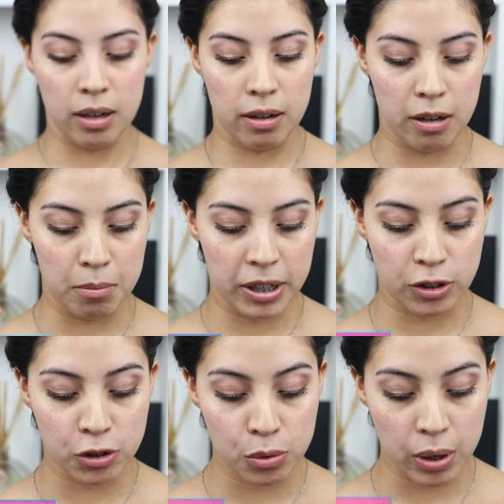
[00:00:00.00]
I
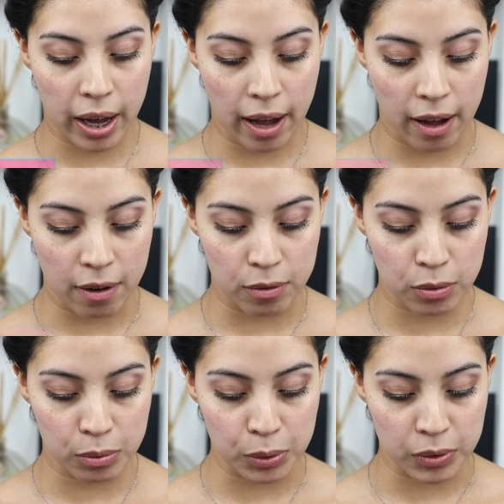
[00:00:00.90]
do
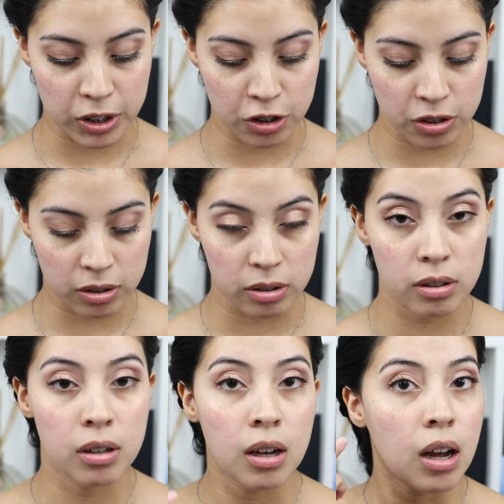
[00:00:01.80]
have rosacea
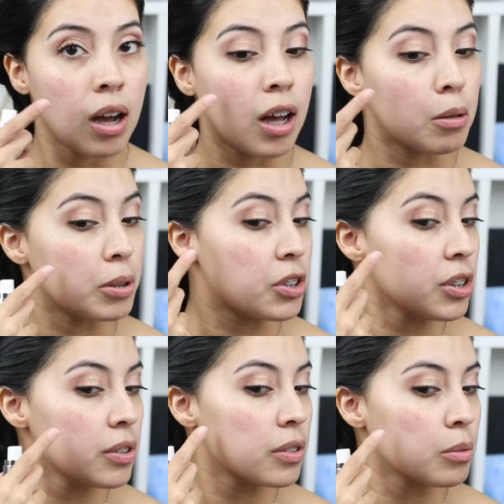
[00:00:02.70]
on my
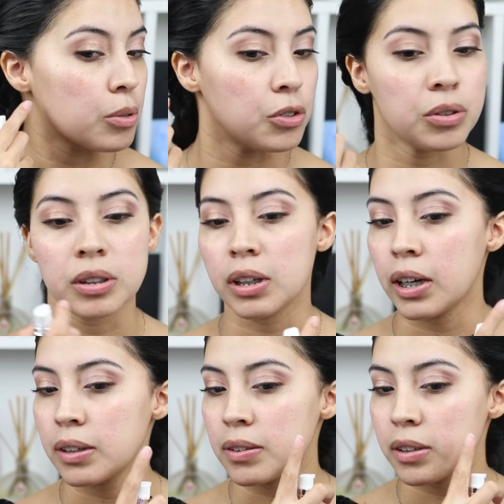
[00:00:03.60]
cheeks, which you can
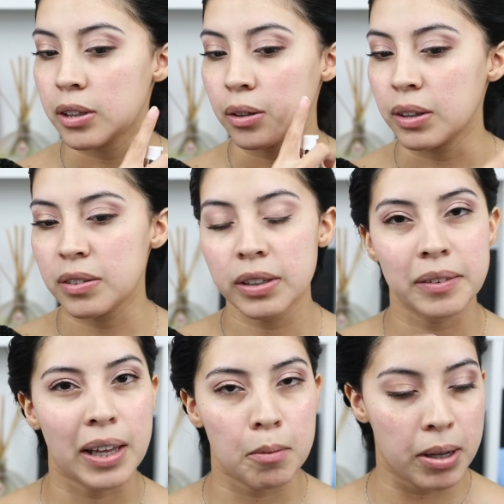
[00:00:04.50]
kind of see here. It's
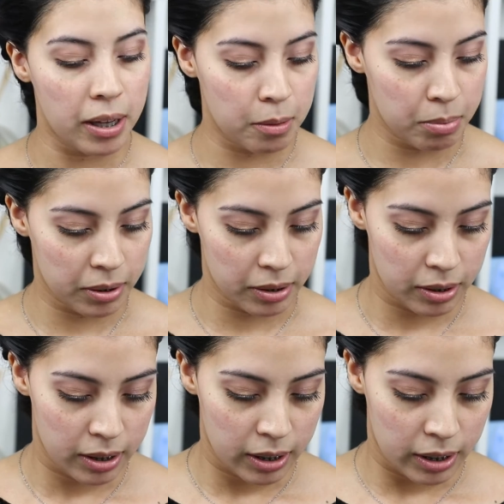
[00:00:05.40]
not that bad, but
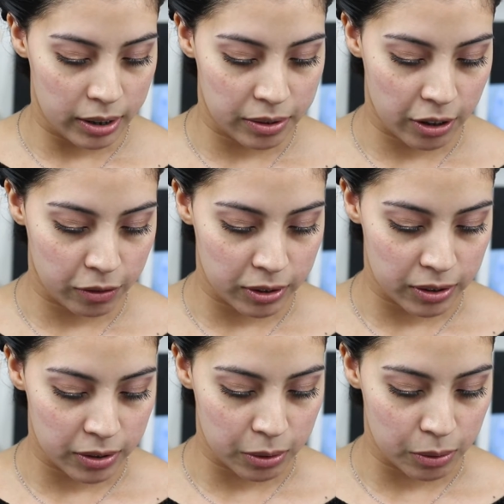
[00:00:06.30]
it definitely
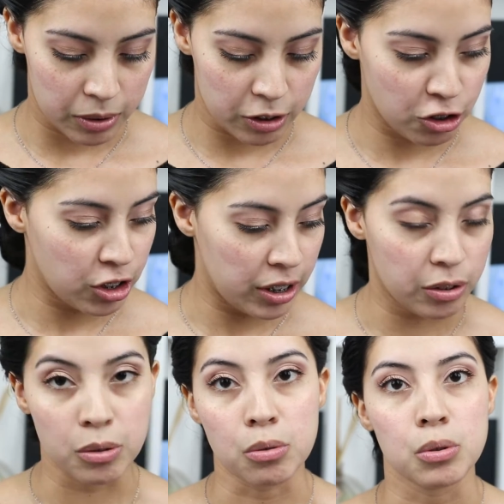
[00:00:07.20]
still does
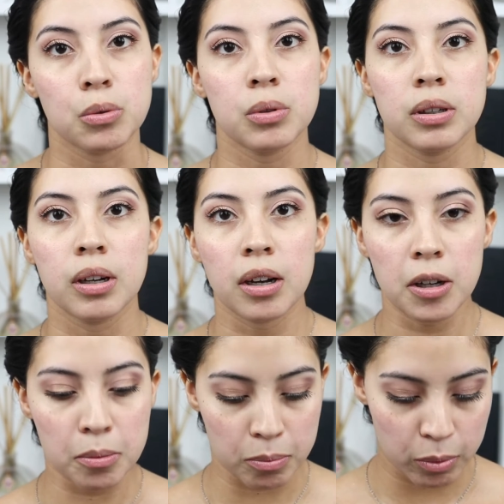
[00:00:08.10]
shine through
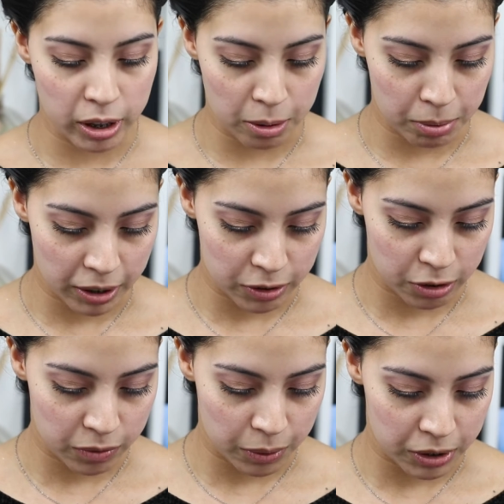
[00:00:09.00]
when I apply
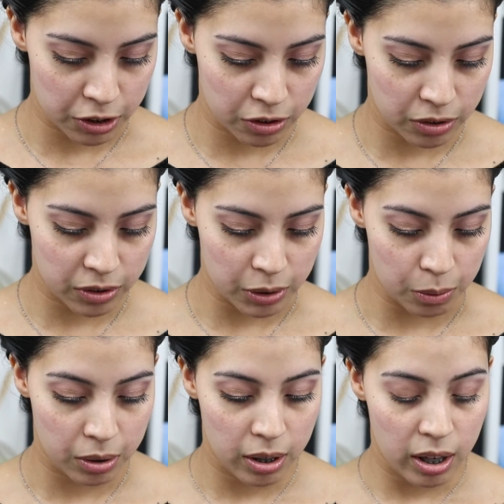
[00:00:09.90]
certain foundations.
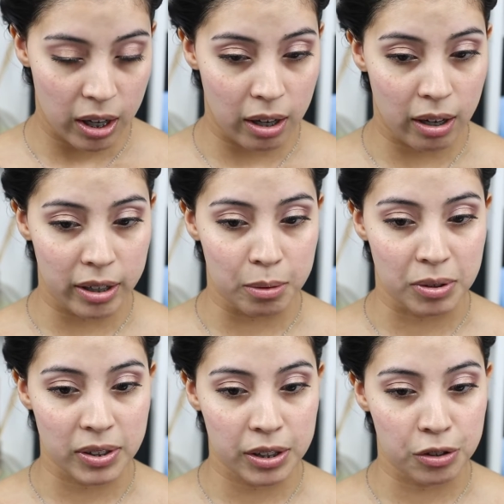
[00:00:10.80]
So I am
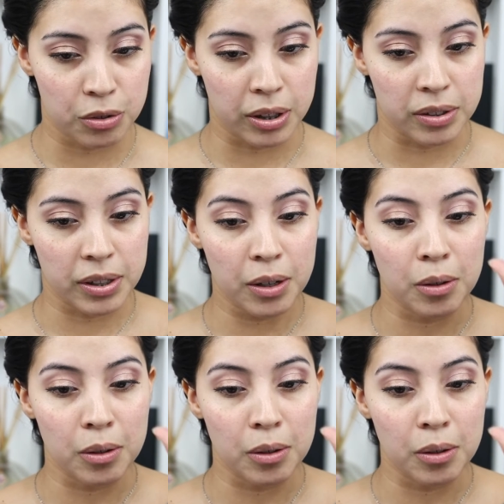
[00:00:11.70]
excited to try this